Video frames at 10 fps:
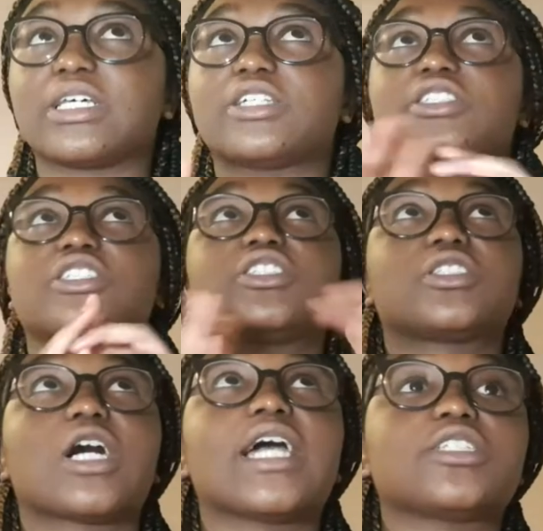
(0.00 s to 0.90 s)
are the
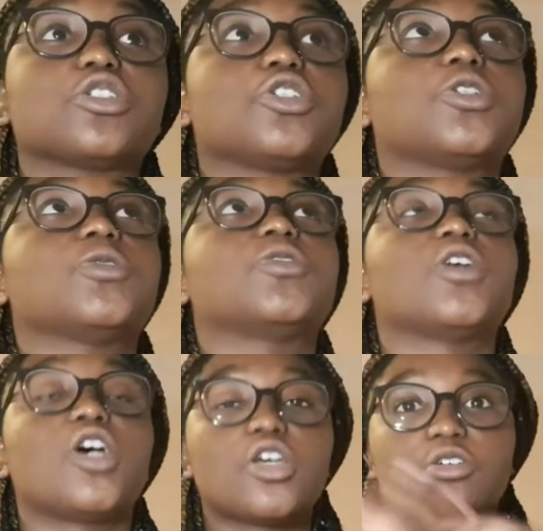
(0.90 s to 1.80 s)
site of
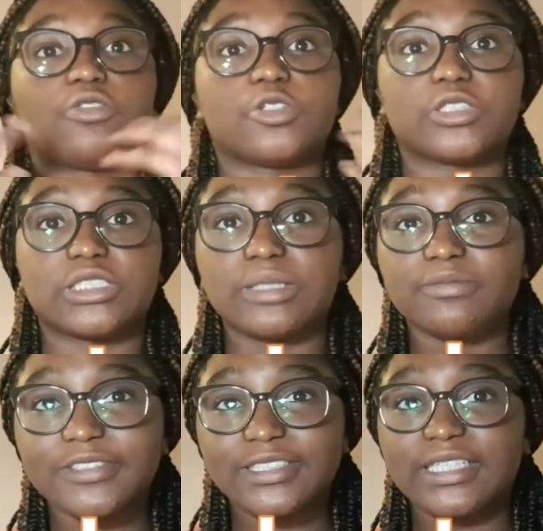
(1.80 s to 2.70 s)

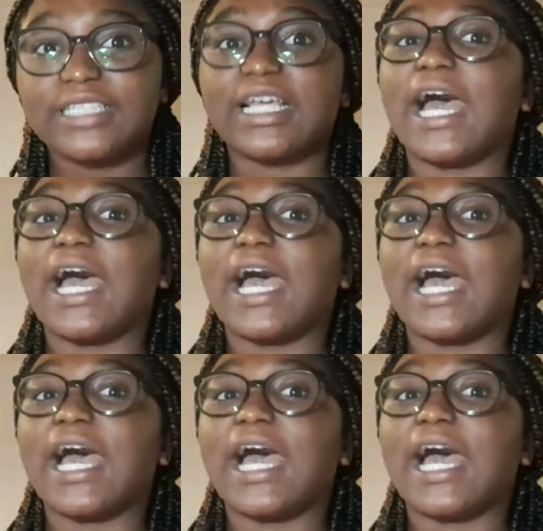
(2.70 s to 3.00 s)
photosynthesis